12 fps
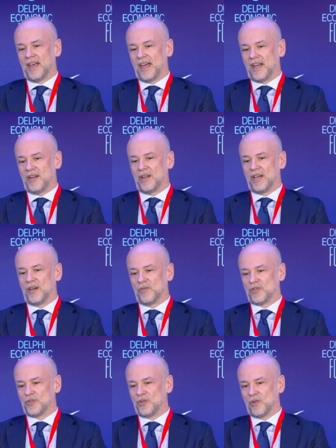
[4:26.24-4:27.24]
And uh,
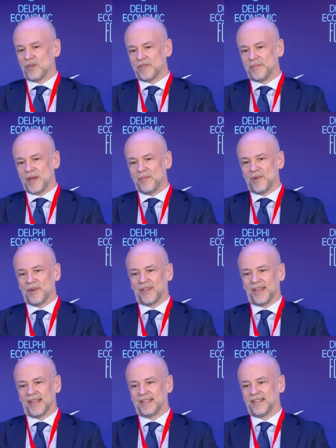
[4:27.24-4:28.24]
we should always remember
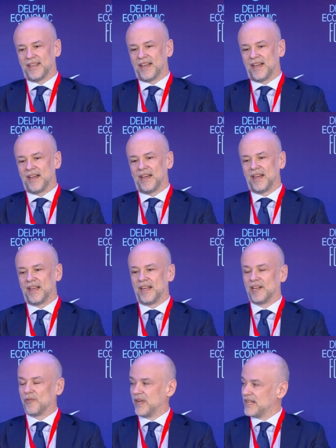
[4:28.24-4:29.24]
that uh,
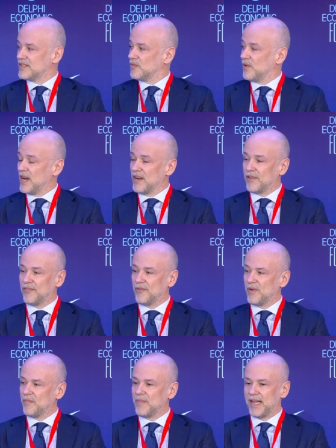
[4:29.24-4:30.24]
in Greece we ran
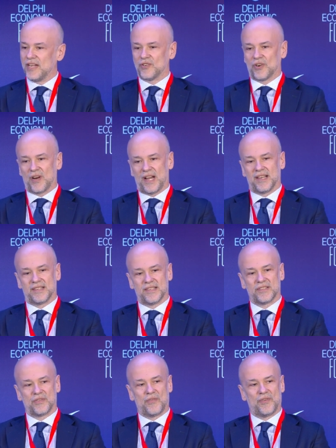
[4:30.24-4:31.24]
through a major
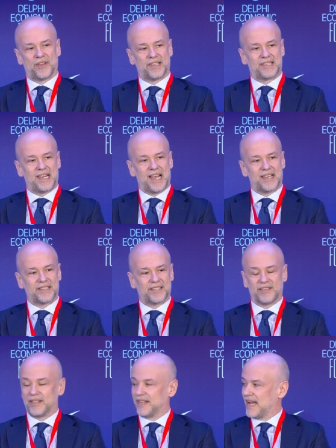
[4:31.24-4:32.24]
crisis over these last
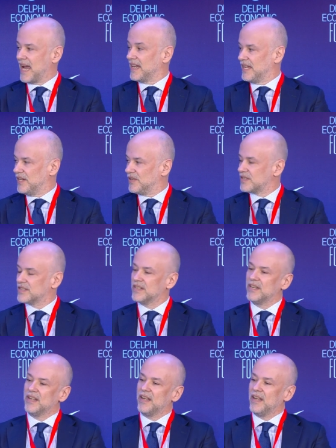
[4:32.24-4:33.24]
nine years,
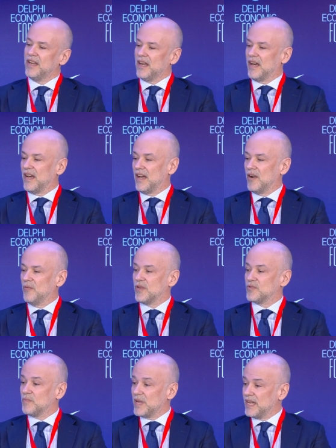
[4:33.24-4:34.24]
uh,
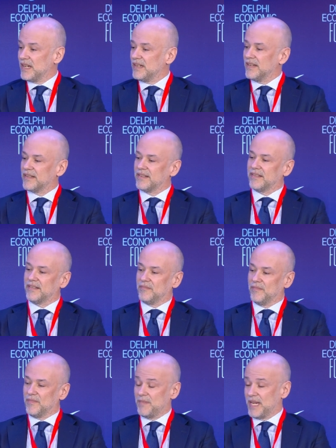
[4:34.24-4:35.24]
which mean,
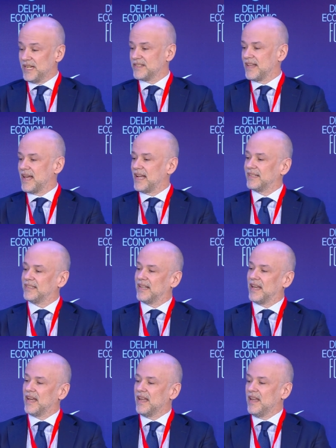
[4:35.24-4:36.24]
means that
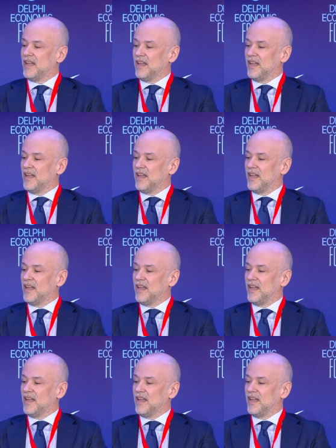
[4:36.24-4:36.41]
uh,